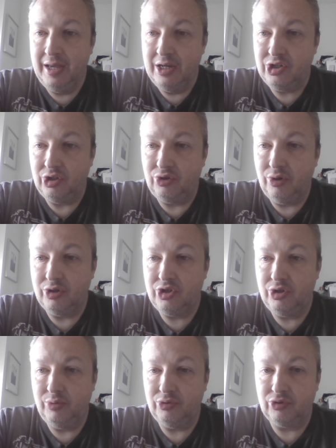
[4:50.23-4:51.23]
She thought
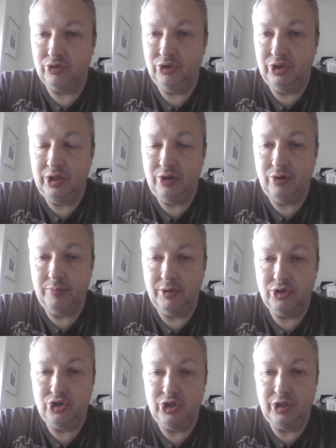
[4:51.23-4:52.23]
she was a cleaner,
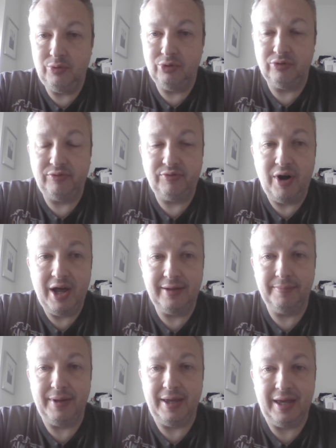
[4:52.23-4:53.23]
but she was a
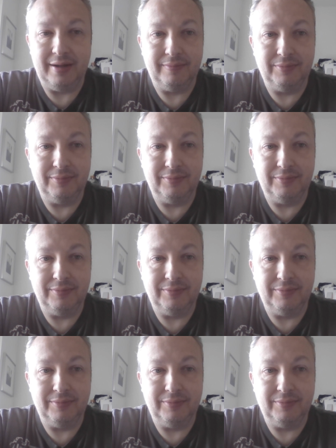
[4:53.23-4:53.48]
frying pan.